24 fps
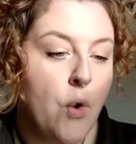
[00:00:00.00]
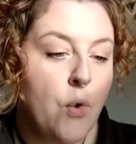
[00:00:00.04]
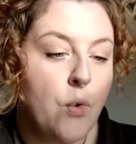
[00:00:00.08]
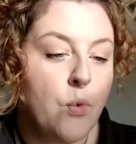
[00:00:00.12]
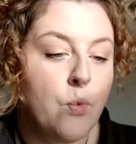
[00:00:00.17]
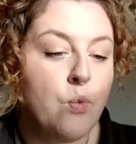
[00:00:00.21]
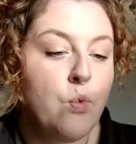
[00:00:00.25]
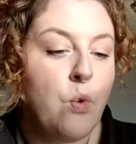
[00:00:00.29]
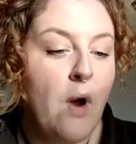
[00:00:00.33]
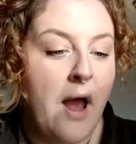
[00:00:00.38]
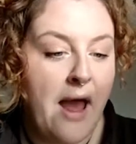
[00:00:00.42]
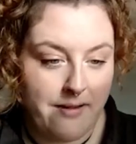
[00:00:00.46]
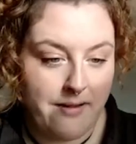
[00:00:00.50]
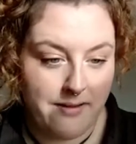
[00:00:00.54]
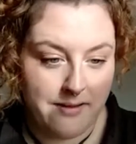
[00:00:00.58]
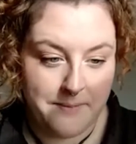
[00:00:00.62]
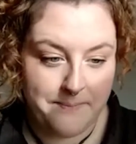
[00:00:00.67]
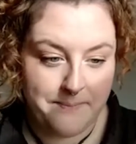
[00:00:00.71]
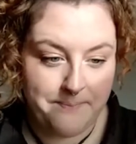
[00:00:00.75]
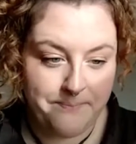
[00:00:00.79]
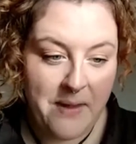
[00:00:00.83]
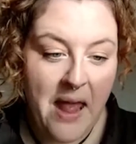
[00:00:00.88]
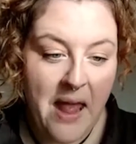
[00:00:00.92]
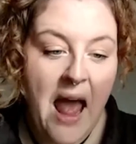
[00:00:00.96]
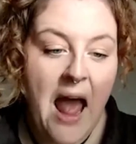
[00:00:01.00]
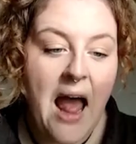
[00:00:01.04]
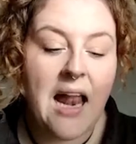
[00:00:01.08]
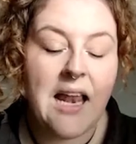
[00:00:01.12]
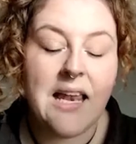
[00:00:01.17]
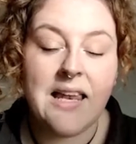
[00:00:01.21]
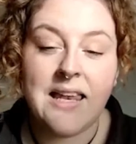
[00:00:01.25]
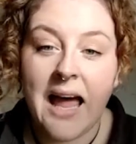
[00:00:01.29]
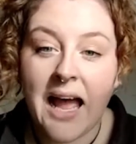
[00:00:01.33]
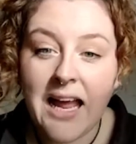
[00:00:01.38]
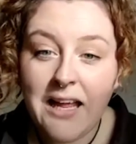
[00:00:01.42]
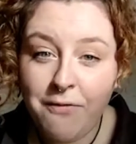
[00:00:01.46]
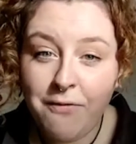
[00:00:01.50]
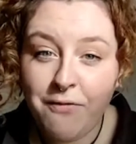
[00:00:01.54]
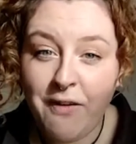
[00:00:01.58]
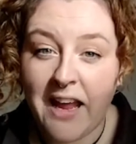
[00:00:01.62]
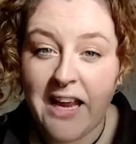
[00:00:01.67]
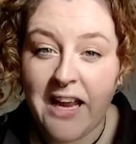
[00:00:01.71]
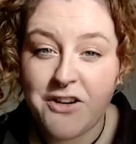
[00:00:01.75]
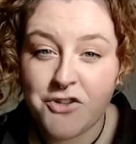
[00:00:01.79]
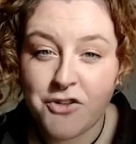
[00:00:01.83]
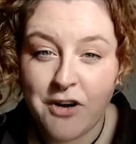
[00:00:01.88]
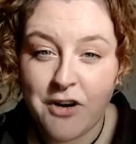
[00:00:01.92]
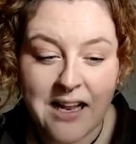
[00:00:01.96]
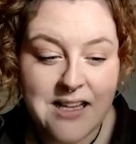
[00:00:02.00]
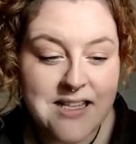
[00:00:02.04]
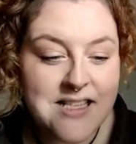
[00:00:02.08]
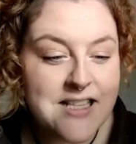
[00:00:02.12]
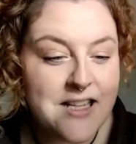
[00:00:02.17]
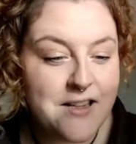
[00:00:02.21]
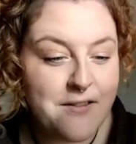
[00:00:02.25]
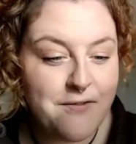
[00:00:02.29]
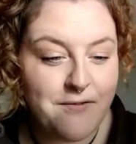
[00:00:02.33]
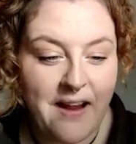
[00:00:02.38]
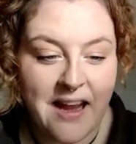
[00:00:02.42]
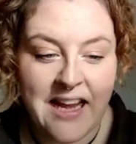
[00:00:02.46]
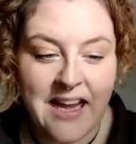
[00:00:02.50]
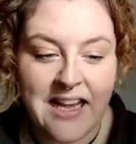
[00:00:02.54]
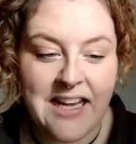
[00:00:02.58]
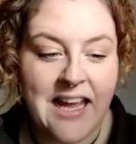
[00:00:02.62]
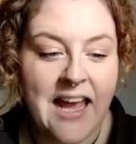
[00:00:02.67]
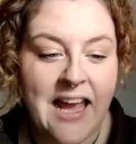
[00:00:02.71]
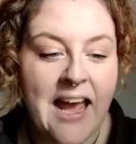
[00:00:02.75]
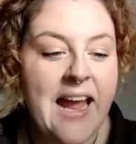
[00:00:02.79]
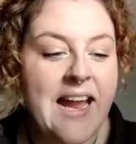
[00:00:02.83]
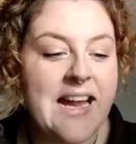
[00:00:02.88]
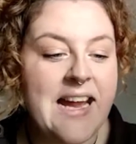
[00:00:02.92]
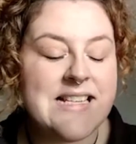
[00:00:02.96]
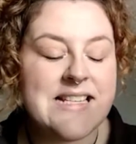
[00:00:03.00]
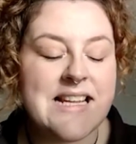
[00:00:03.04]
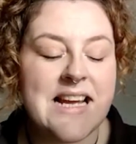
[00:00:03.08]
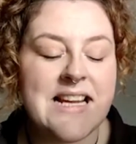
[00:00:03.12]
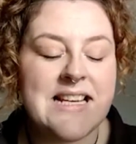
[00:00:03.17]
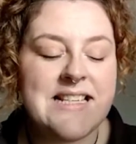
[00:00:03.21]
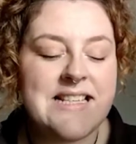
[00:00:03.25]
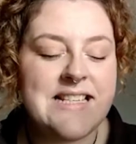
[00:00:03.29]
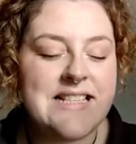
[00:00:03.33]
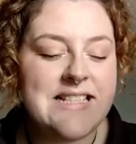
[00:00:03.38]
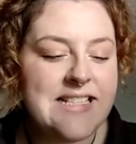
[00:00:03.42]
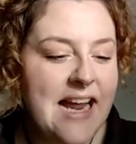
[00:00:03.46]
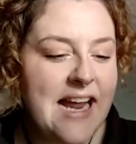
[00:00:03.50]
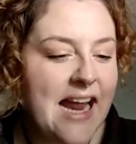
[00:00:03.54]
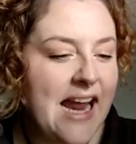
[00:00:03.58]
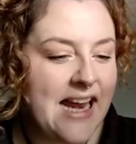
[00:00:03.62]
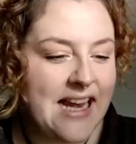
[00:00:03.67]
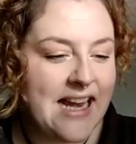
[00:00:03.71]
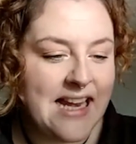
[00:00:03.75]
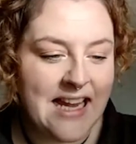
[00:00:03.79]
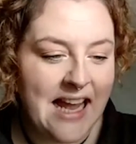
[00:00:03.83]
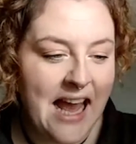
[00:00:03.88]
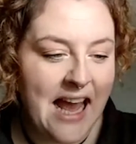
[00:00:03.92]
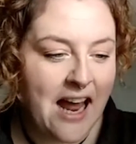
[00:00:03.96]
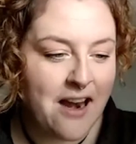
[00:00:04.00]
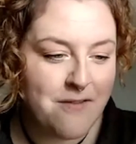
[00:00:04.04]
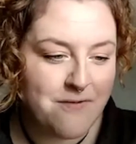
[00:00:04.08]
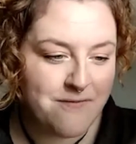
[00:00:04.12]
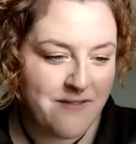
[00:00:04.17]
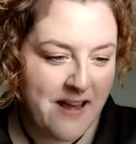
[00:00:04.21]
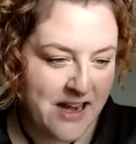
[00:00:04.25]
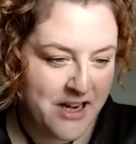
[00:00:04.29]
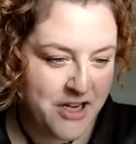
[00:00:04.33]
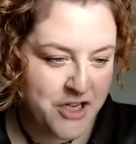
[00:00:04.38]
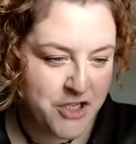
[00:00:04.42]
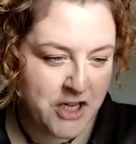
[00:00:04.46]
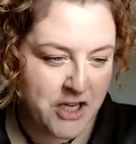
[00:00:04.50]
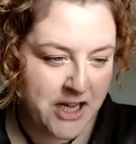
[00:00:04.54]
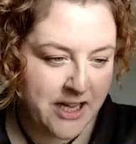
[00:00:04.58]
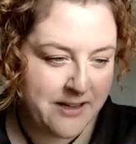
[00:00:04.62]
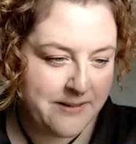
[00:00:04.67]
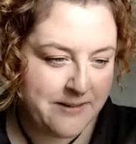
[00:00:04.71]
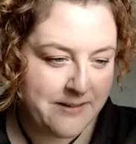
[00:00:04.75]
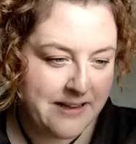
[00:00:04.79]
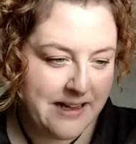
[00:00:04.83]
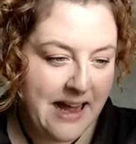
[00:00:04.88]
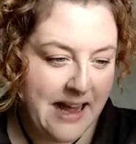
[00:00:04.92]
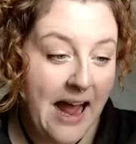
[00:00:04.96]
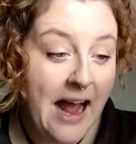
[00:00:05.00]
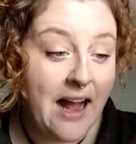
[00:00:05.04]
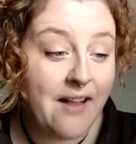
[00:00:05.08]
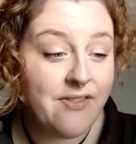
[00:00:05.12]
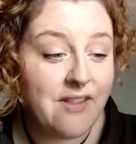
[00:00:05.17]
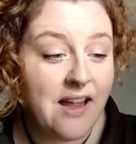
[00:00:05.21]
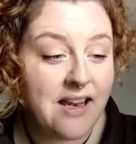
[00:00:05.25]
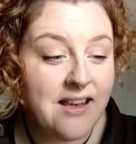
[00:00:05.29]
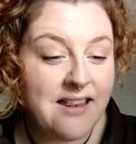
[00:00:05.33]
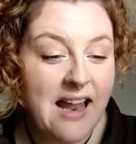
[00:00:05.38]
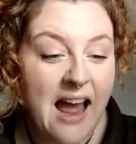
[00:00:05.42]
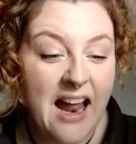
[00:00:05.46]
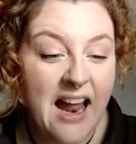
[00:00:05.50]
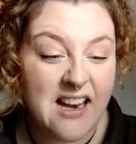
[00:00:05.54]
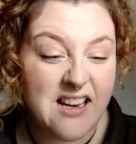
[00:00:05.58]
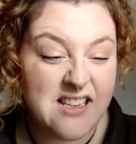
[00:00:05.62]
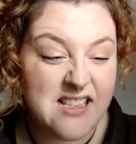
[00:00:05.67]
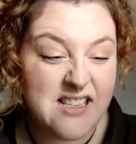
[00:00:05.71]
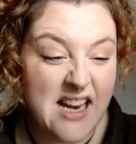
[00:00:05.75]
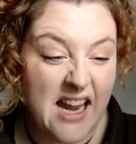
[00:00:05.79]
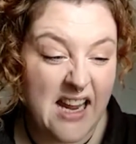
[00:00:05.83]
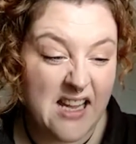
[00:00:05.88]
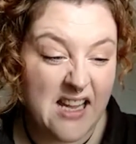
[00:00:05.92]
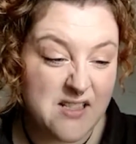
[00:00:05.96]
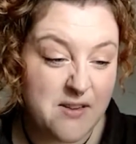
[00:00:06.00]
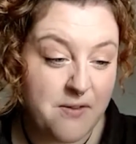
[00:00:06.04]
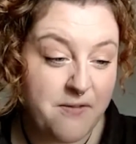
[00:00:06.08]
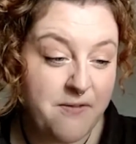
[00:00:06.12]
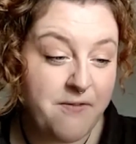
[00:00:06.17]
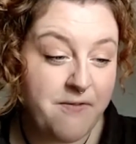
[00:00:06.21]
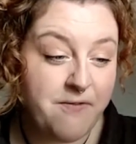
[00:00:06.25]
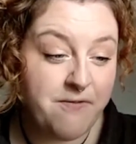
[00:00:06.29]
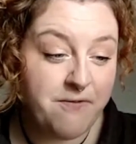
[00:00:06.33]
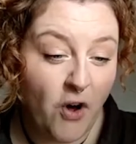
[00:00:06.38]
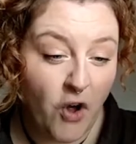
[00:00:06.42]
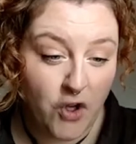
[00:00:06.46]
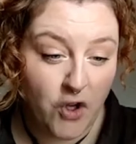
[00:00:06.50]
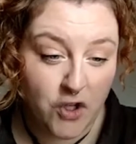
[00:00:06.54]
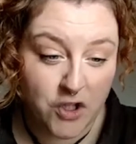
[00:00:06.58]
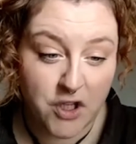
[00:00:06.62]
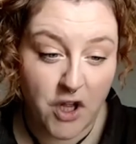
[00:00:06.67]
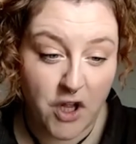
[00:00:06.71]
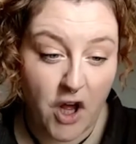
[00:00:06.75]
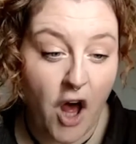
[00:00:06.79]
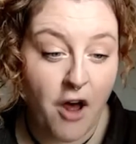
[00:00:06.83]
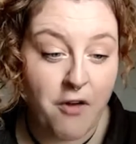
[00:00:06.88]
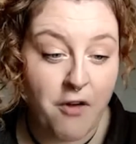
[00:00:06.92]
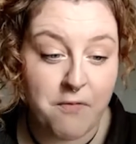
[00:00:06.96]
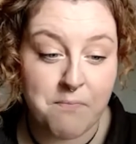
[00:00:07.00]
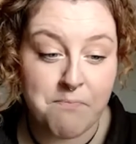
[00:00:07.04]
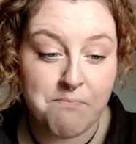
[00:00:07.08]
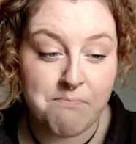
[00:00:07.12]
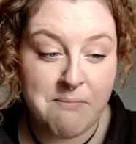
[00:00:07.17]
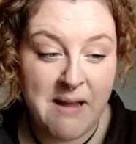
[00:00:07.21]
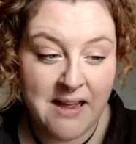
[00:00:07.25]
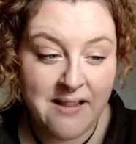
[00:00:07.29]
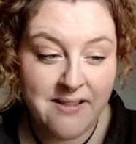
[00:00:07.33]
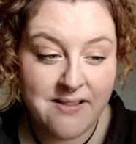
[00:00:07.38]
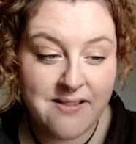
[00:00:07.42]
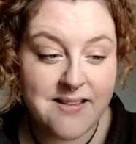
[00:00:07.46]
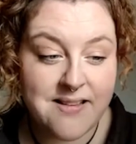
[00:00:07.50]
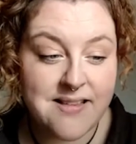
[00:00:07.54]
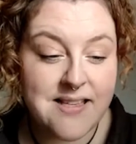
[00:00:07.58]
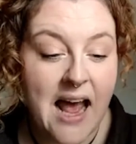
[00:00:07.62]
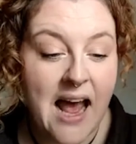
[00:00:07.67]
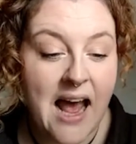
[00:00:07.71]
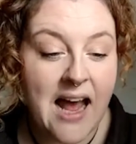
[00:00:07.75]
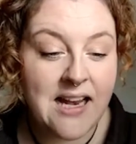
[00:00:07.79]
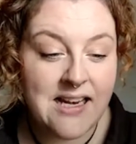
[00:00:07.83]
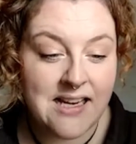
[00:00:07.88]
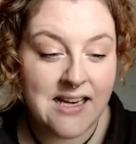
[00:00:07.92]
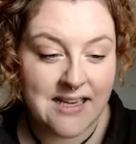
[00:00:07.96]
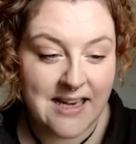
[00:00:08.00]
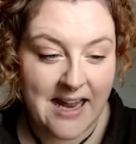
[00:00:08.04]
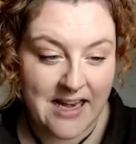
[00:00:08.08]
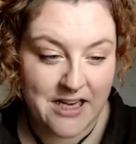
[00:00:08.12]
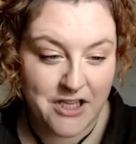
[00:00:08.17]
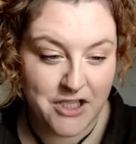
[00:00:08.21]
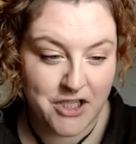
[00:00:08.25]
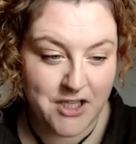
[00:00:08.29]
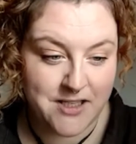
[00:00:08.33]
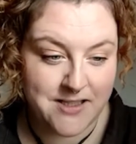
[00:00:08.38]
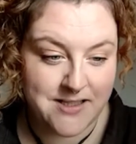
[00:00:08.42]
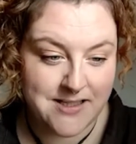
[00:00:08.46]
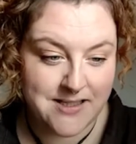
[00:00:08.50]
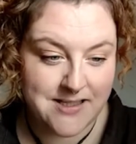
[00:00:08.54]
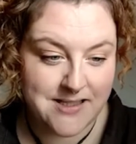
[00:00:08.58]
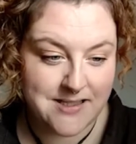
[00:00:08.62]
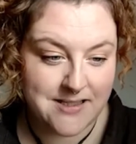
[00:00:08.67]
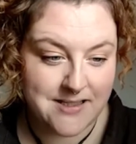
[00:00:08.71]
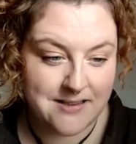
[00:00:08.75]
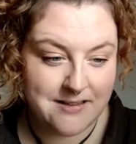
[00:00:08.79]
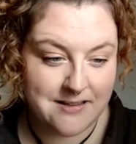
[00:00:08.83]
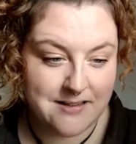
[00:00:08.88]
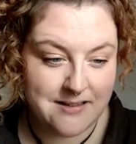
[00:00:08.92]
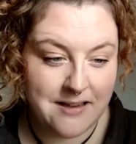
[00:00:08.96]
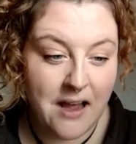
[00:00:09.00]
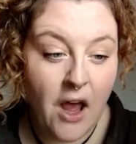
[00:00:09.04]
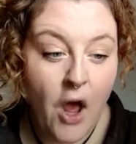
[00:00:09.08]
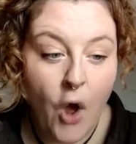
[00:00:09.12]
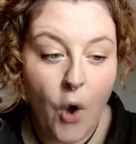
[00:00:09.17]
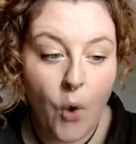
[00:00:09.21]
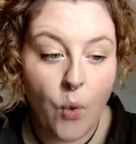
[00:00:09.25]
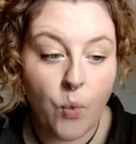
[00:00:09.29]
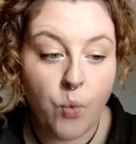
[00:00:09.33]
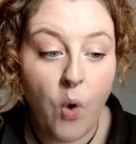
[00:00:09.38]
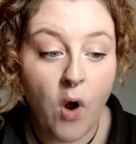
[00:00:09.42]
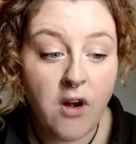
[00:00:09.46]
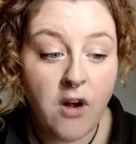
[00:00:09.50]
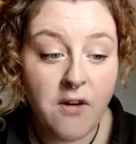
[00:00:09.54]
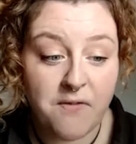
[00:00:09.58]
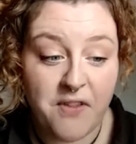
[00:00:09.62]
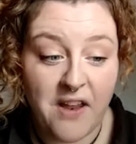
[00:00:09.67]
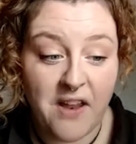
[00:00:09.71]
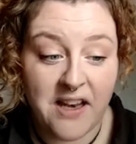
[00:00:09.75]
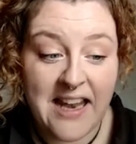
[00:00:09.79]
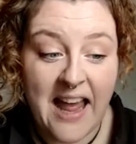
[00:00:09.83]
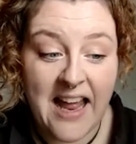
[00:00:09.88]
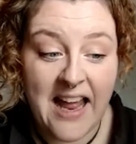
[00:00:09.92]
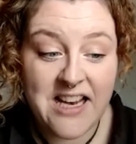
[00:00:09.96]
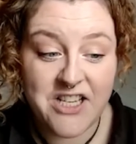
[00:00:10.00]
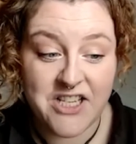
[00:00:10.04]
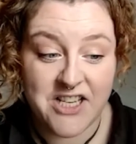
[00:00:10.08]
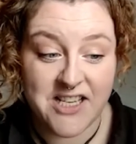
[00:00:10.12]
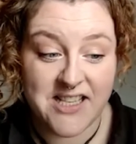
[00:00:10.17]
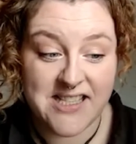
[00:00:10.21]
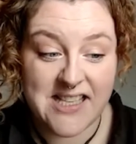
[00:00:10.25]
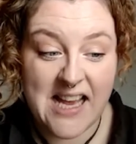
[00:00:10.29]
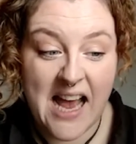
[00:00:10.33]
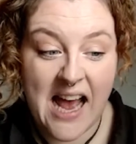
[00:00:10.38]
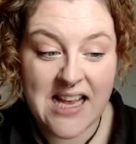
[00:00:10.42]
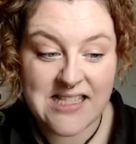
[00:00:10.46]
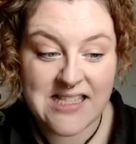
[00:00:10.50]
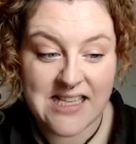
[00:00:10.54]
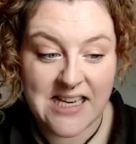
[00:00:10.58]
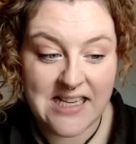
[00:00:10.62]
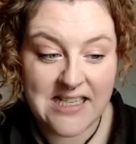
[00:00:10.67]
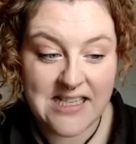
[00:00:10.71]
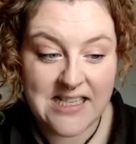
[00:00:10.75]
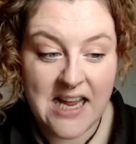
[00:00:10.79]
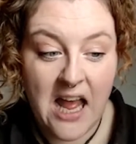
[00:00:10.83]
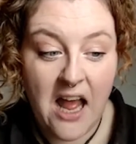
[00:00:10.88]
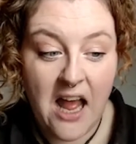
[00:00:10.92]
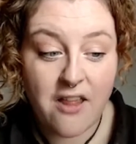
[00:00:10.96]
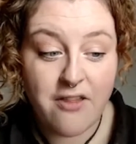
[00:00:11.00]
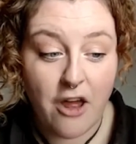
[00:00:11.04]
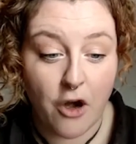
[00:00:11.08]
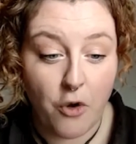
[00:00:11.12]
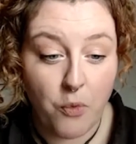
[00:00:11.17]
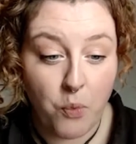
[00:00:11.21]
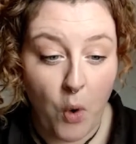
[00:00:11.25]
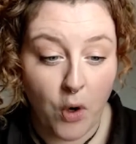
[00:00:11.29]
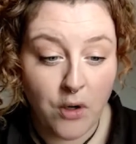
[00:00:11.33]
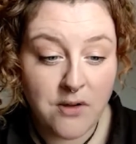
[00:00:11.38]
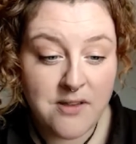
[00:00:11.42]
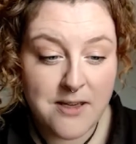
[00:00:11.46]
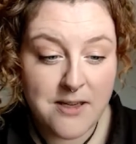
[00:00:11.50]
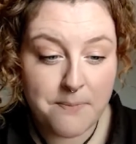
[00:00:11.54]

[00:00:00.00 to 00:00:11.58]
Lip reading: "Well, life in Transylvania is a daily adventure, and the land is full of myths and legends. One of the legends has it that once